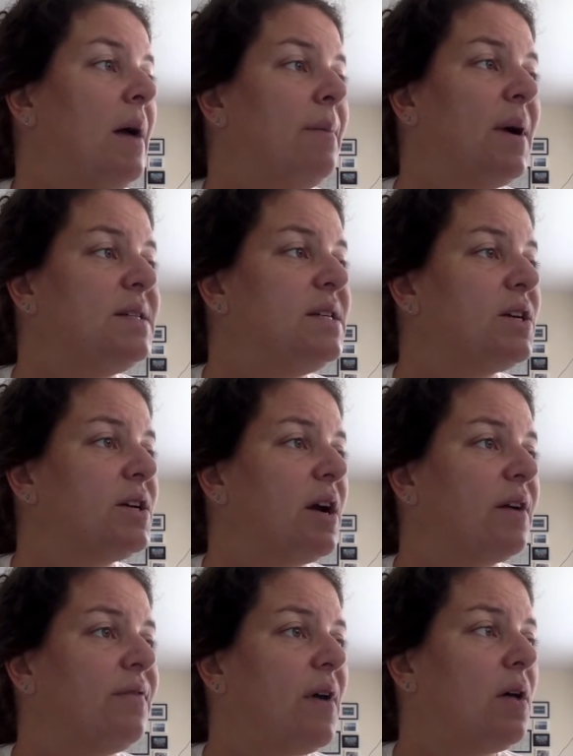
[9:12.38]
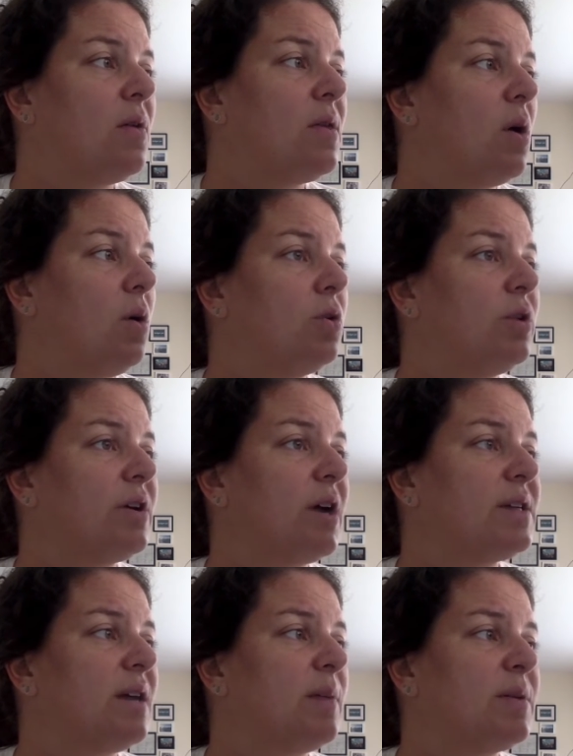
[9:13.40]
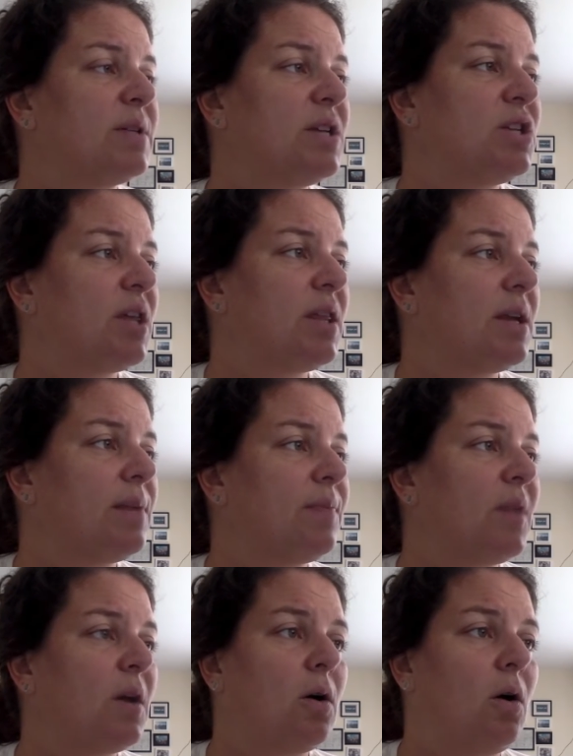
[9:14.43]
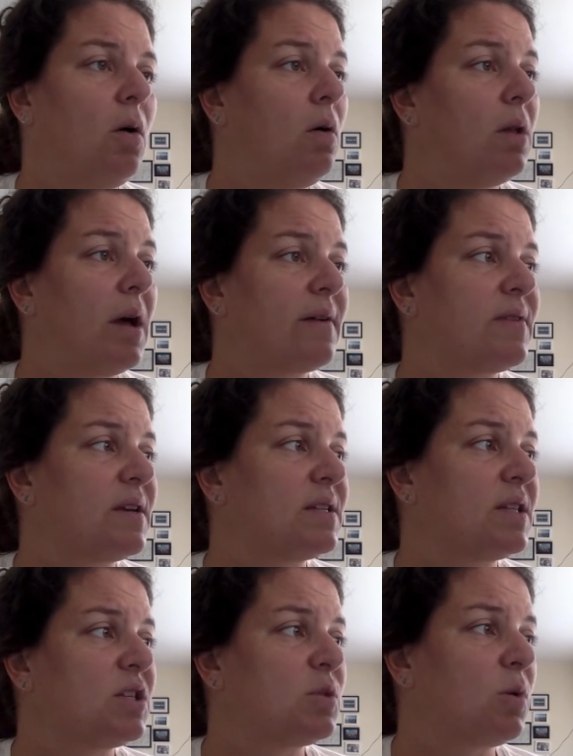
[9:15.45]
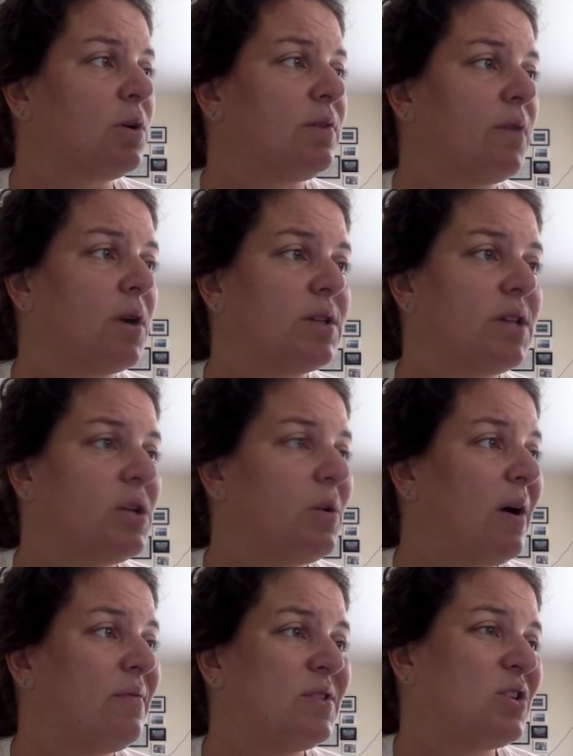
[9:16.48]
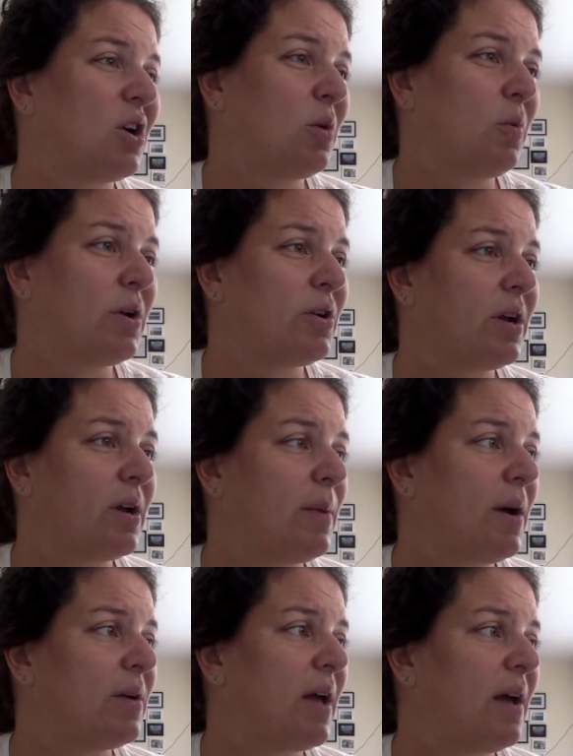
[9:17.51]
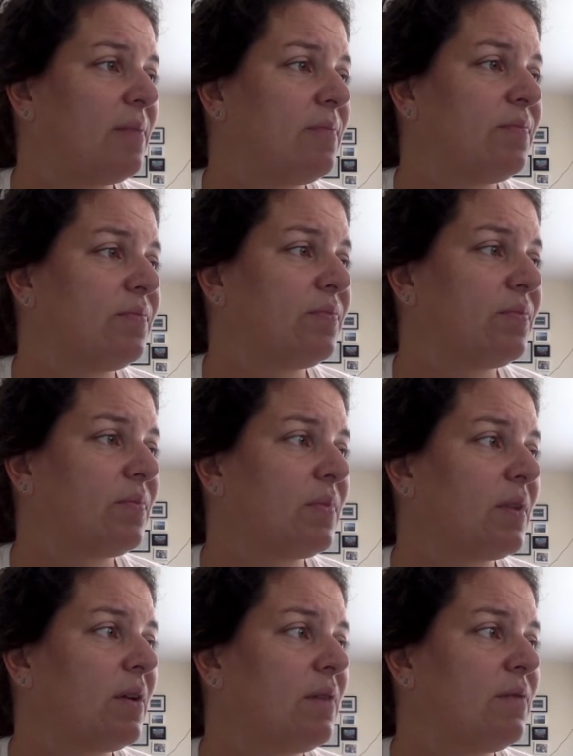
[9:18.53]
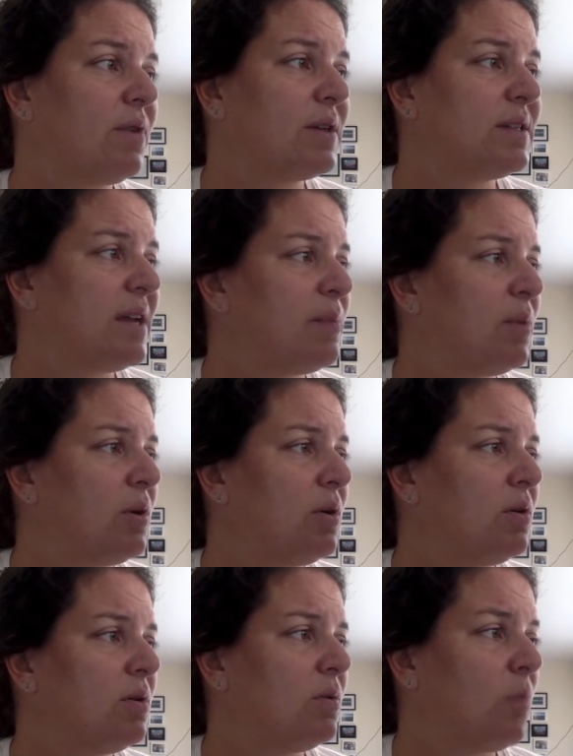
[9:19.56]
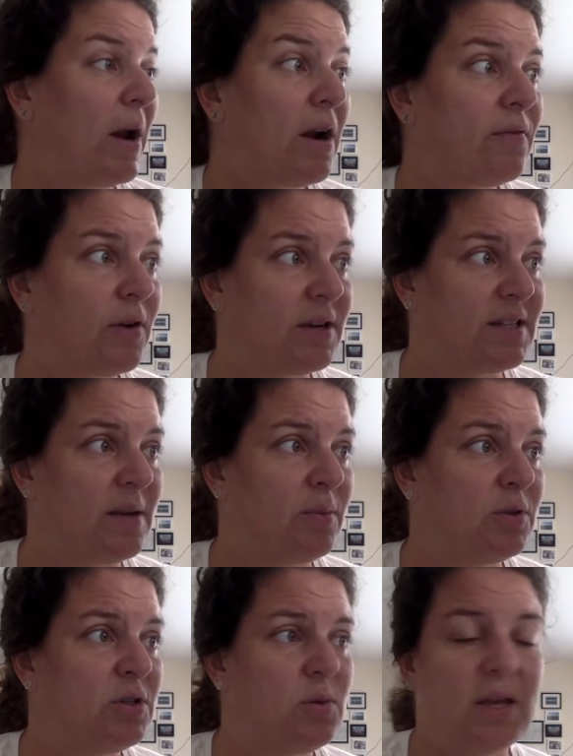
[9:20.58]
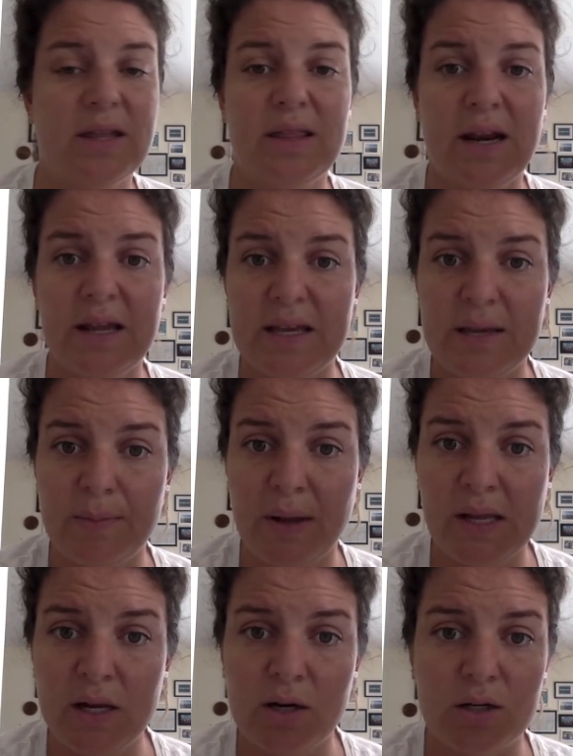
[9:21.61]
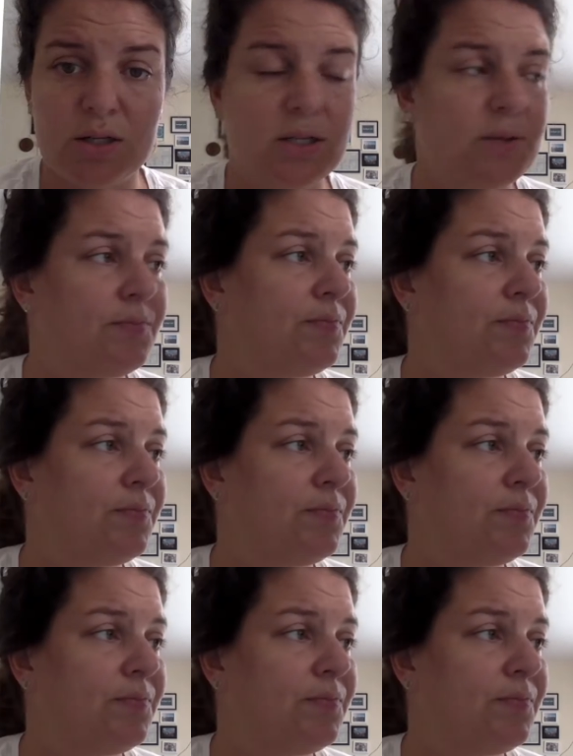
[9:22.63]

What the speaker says: My dear young fellow, the old green grasshopper said gently, there are a whole lot of things in this world of ours that you haven't started wondering about yet. For example, where, for example, do you think that I keep my ears?